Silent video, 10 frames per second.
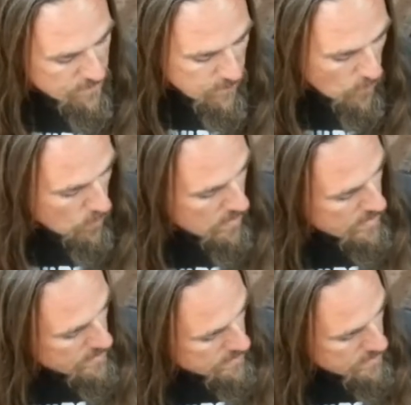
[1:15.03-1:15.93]

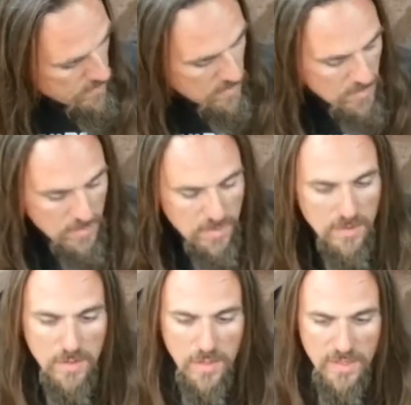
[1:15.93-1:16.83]
forward,
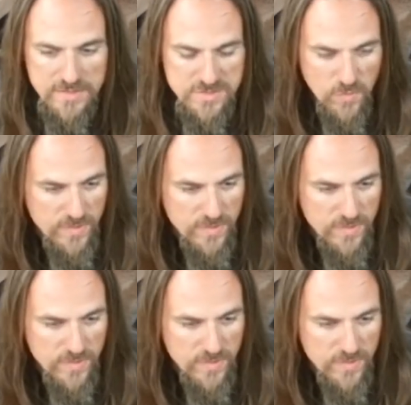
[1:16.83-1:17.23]
so